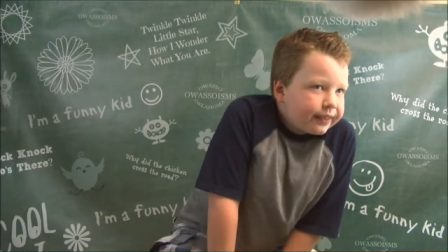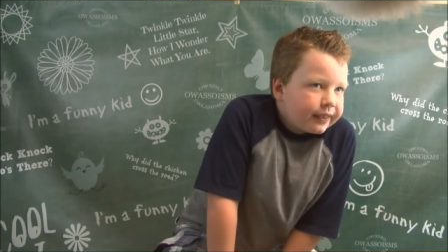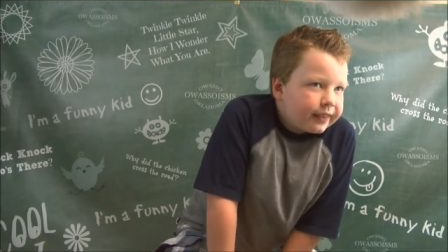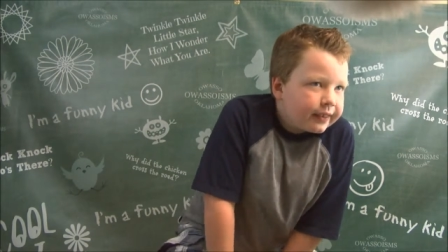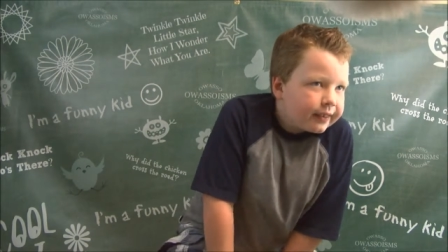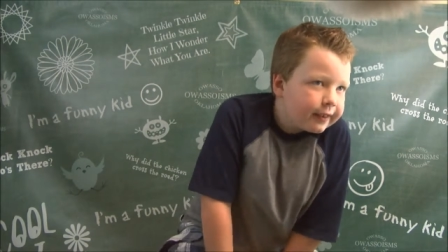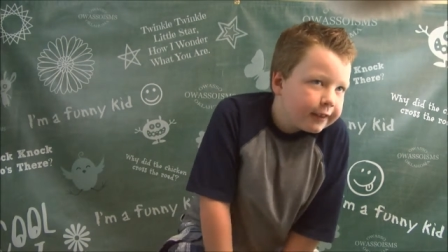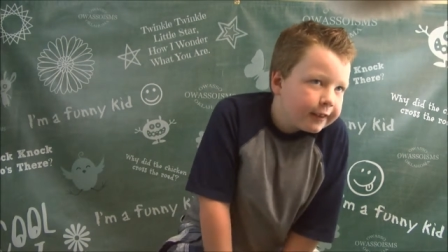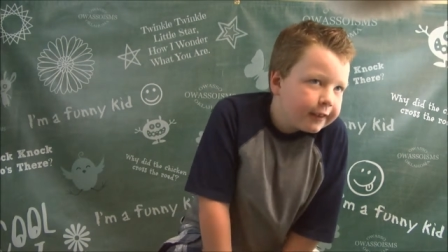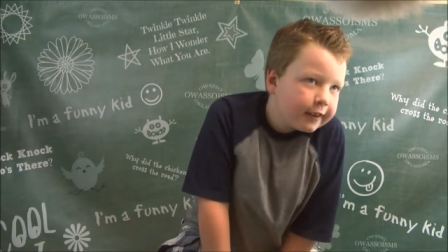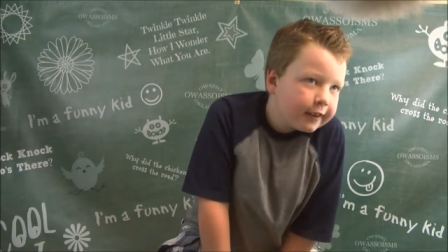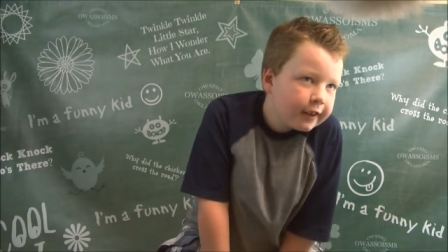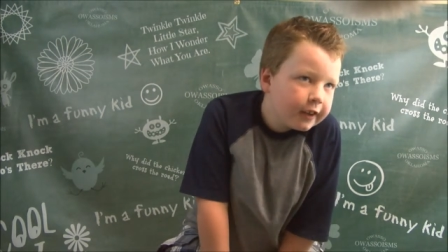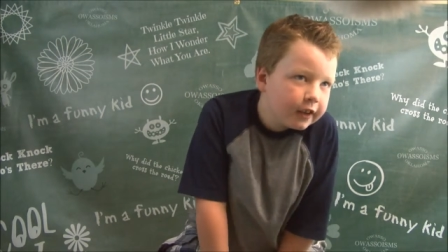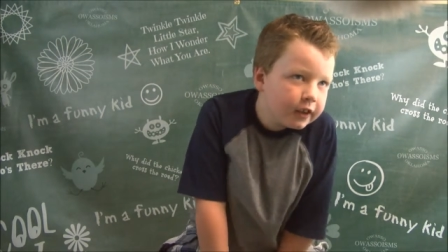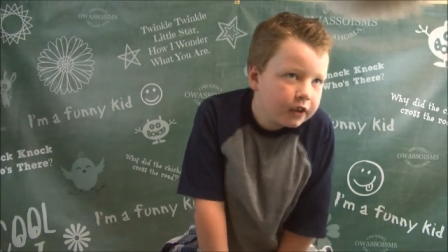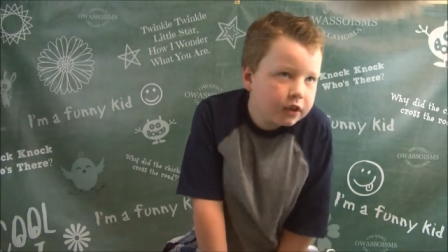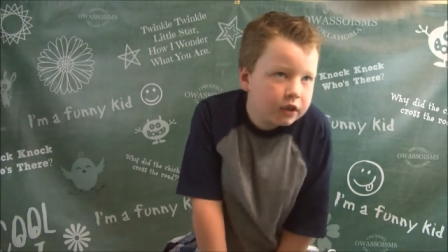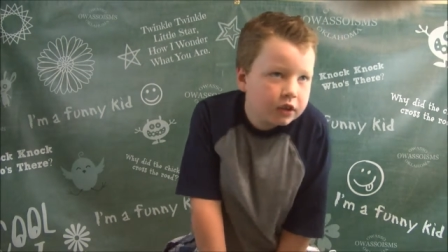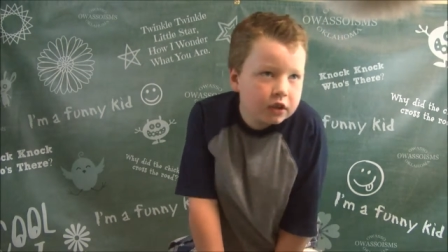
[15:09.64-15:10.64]
you play any
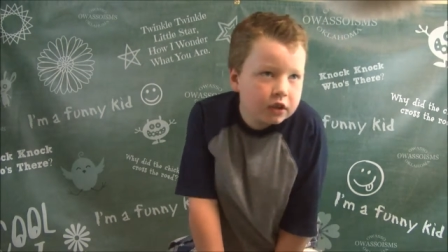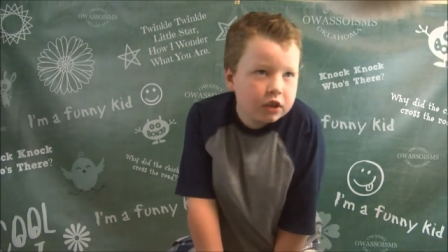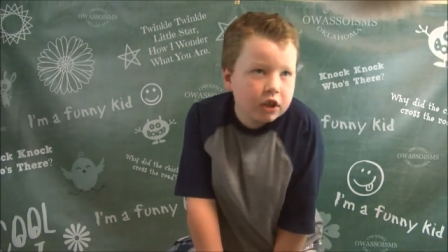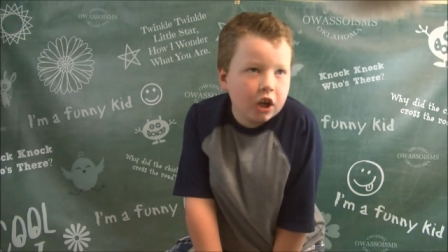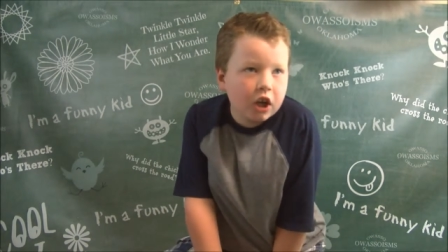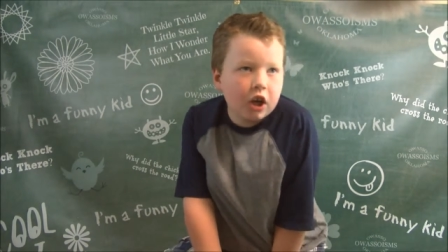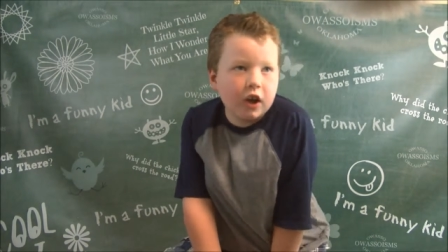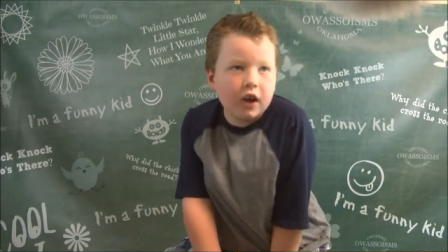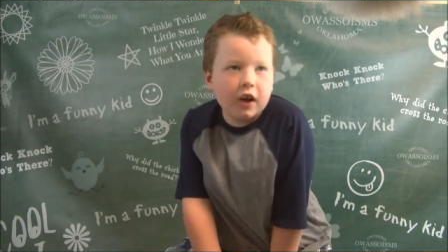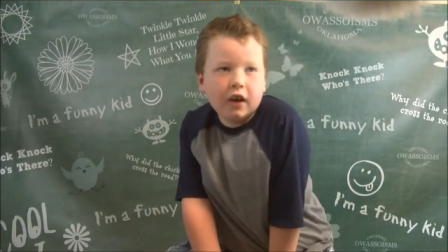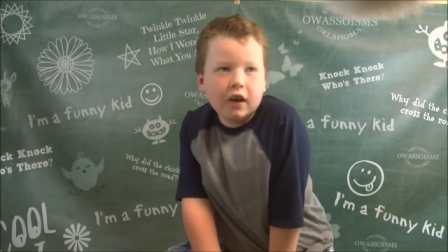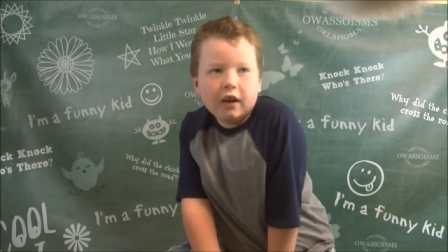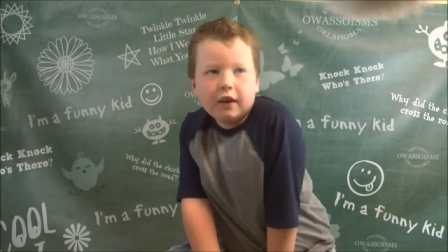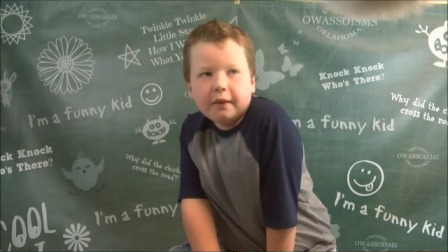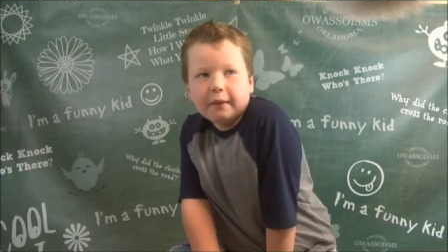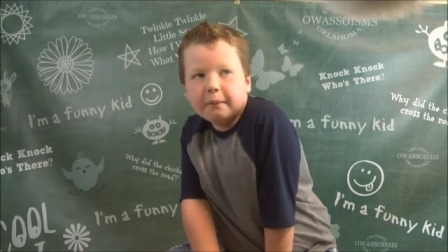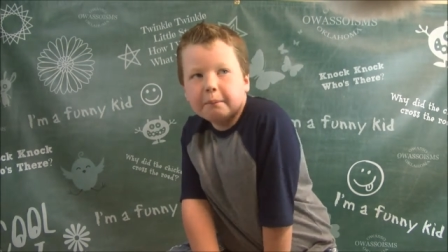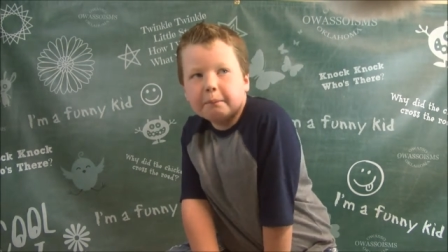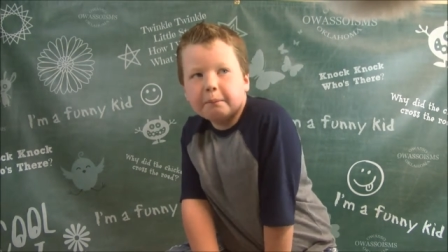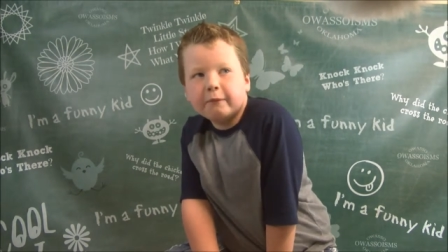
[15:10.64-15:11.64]
sports? Huh?
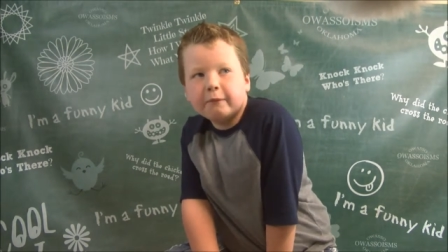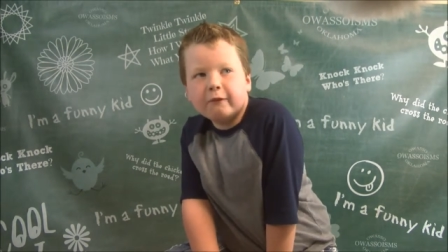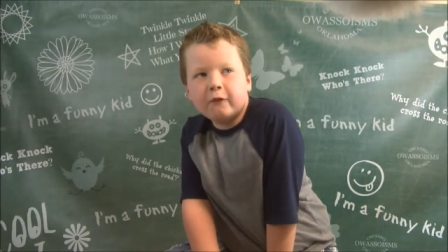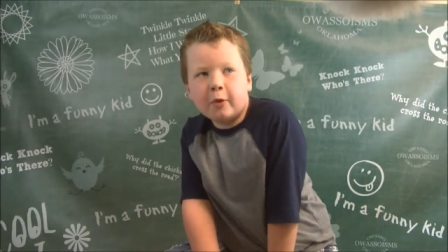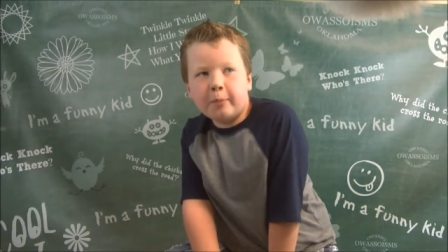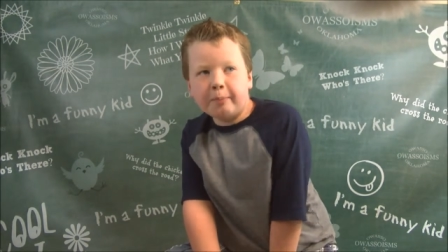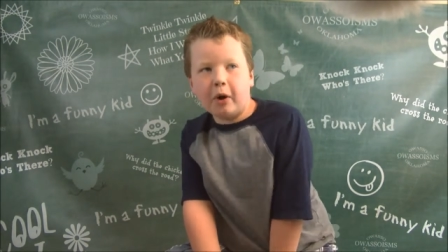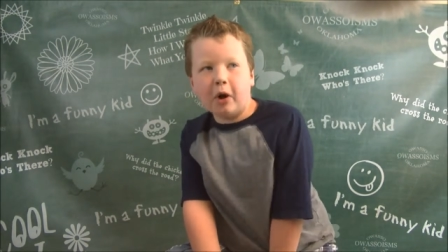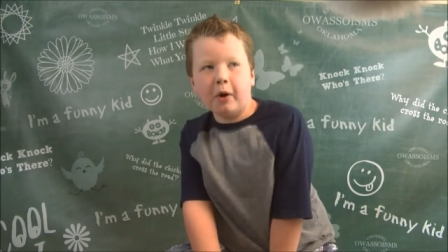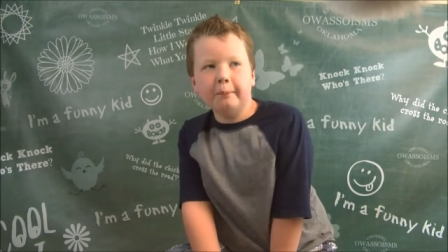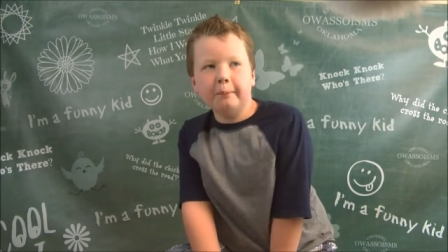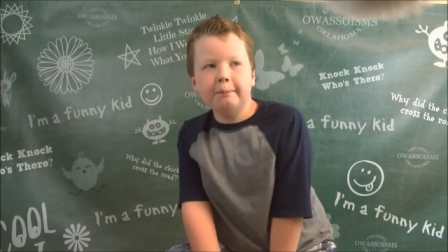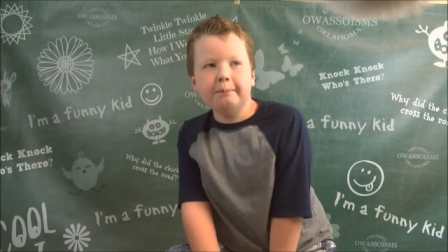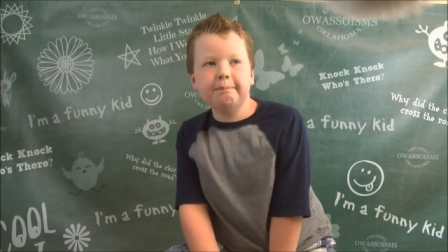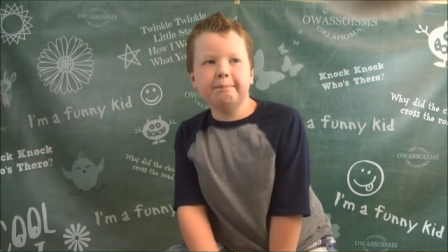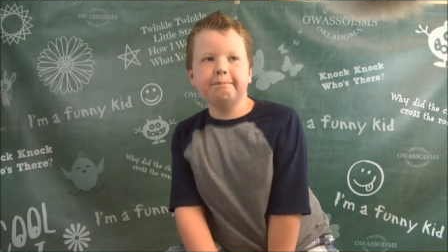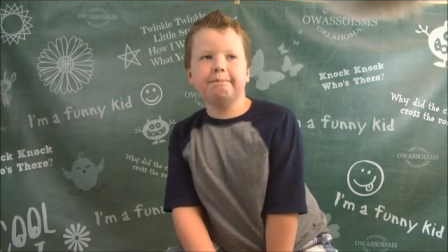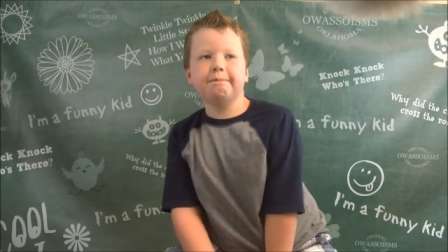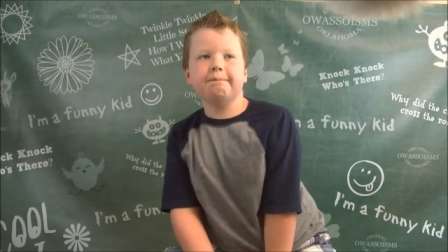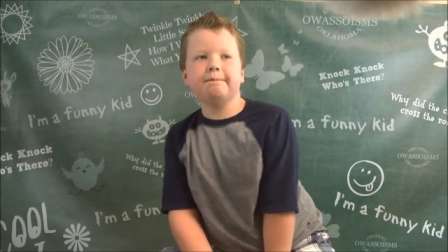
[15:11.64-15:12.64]
Football.
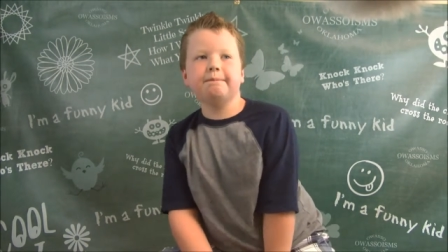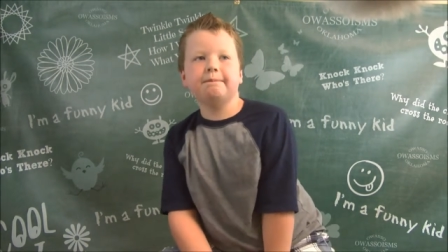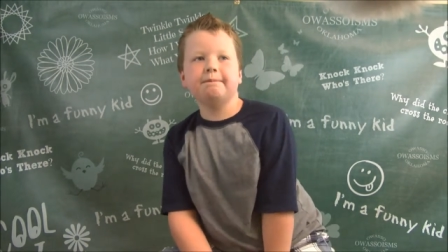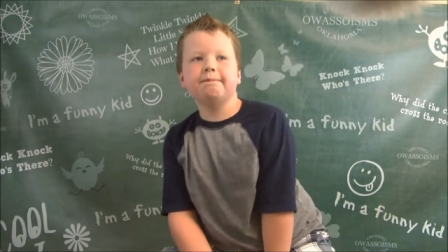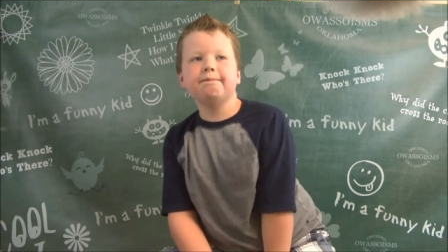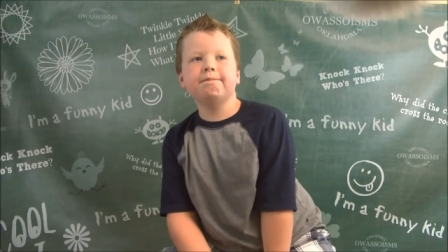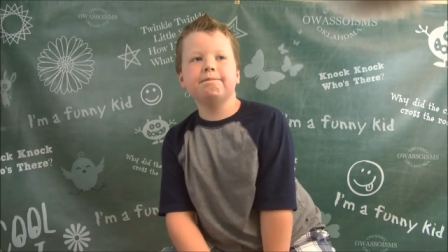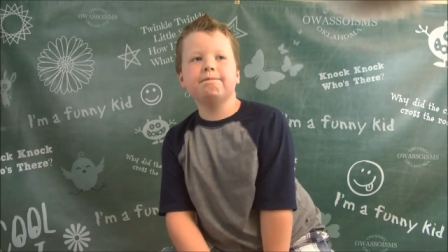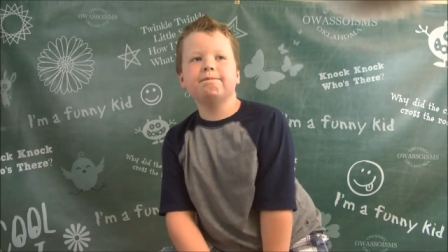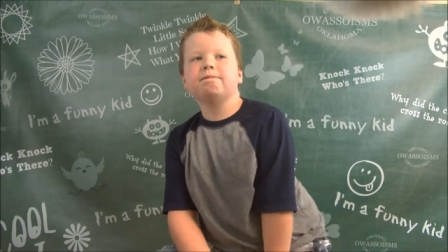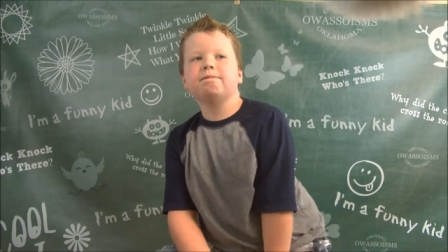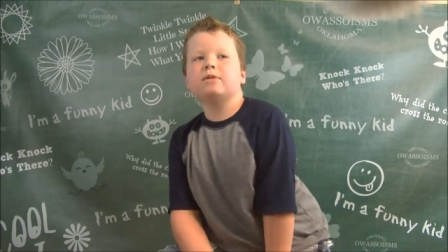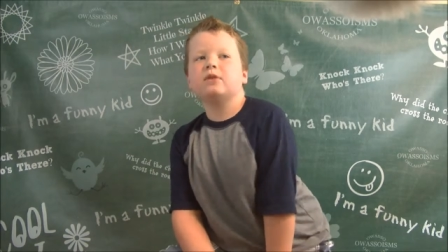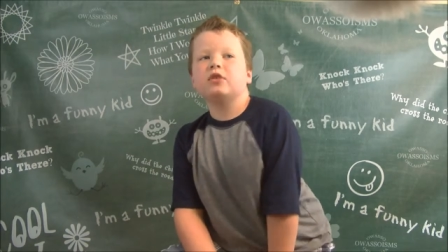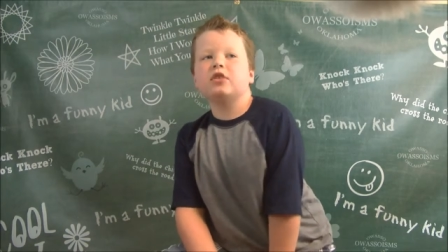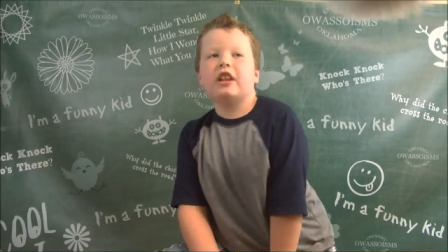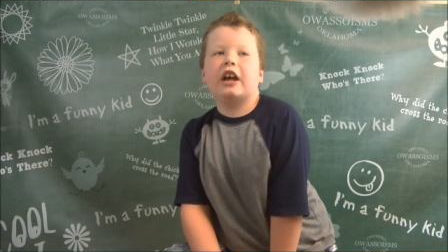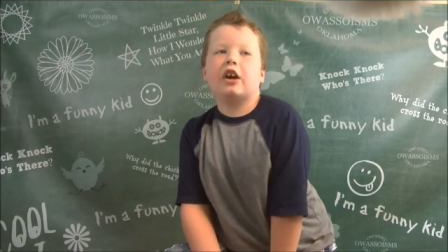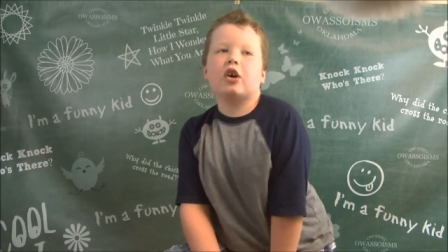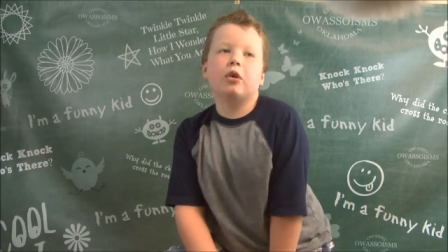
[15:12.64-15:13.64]
Football.
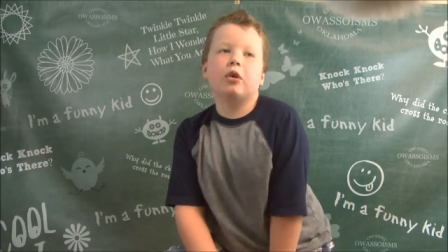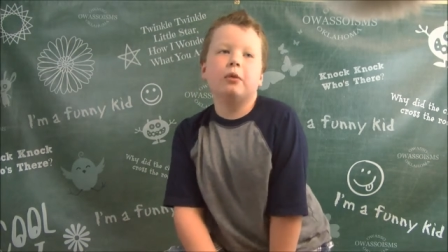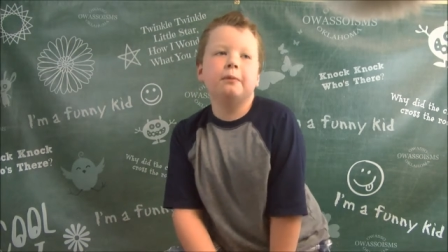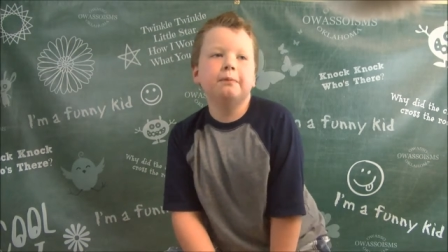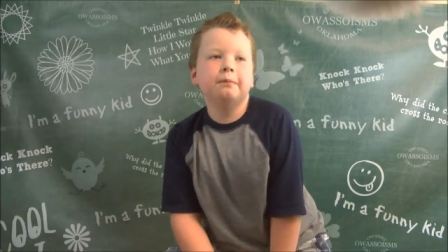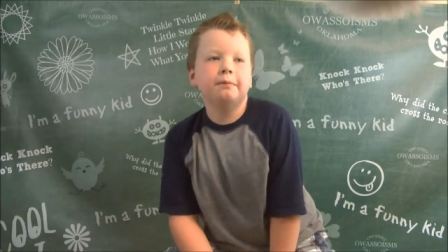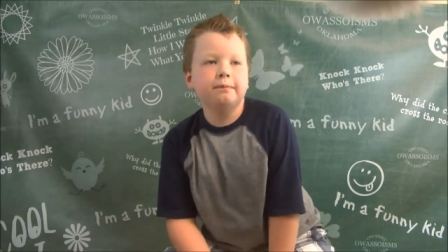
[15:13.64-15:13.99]
Tackle.